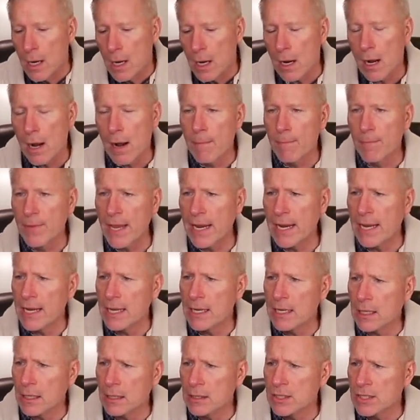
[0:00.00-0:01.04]
Um,
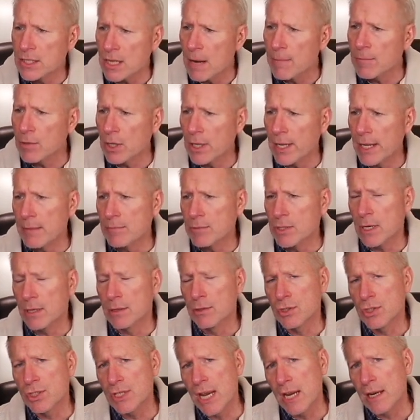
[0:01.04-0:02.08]
they some claim to
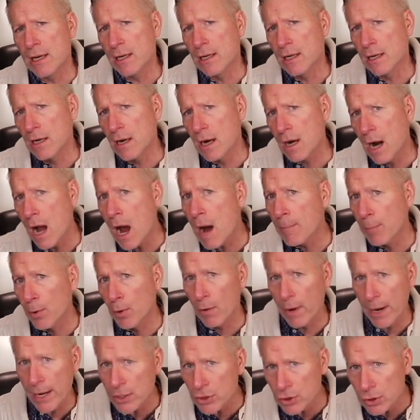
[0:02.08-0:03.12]
understand it at an
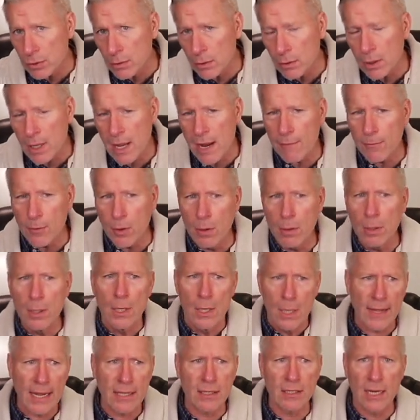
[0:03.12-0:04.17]
operational level.
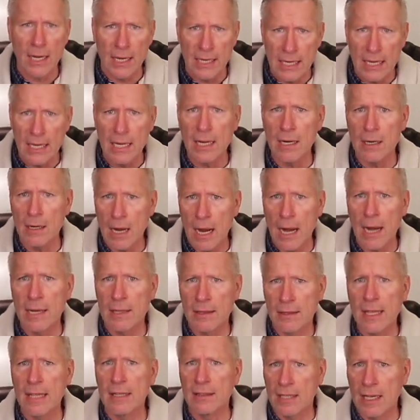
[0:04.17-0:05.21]
That again, I
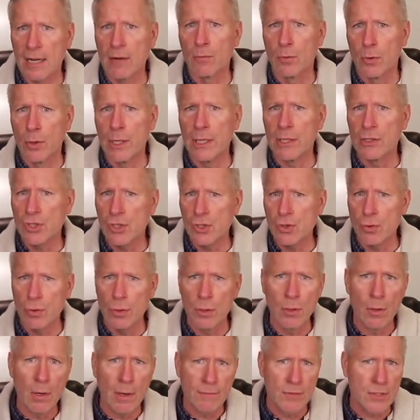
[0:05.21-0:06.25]
think that rings
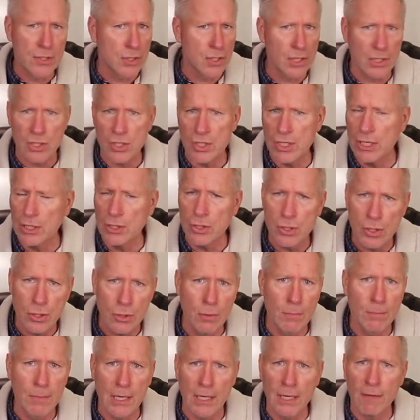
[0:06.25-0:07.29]
true. I've just seen
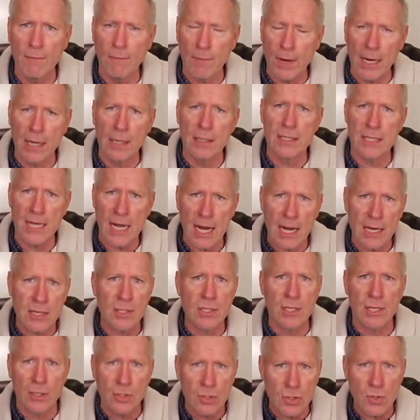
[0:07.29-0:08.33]
too many
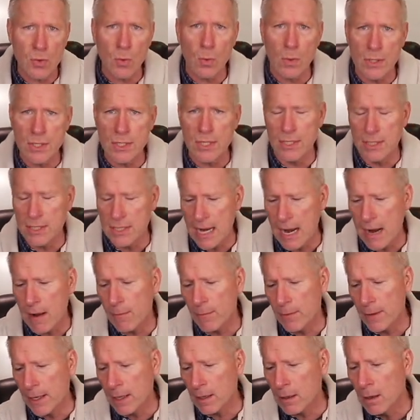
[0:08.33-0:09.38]
fantastic sources
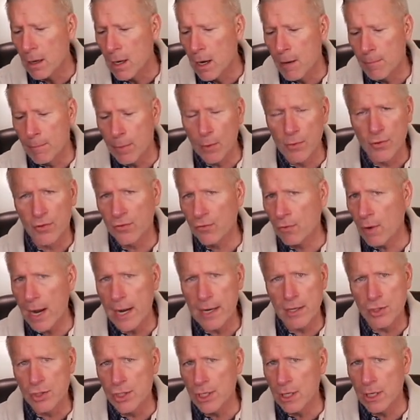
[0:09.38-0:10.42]
out there. Both
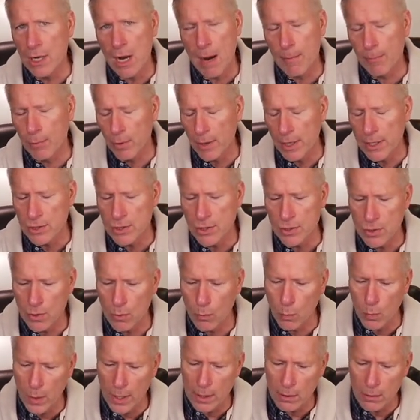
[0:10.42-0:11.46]
strategy and operations are
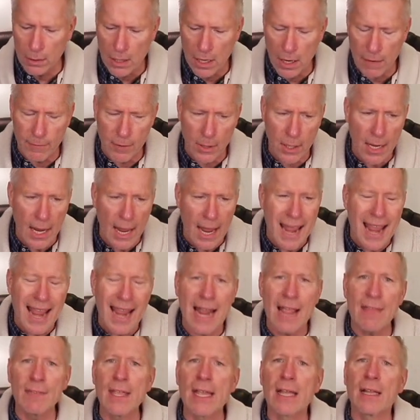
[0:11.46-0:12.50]
well covered,
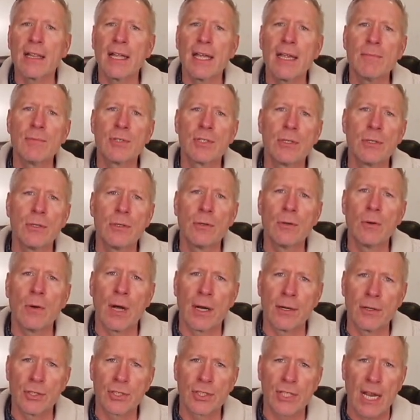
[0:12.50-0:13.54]
and they claim to
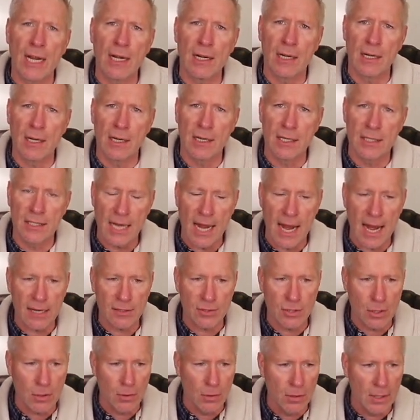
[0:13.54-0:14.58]
understand it at a
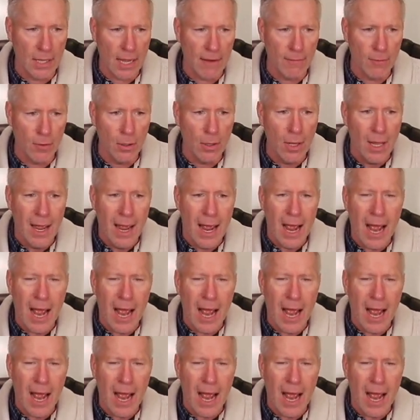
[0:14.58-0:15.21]
tactical level.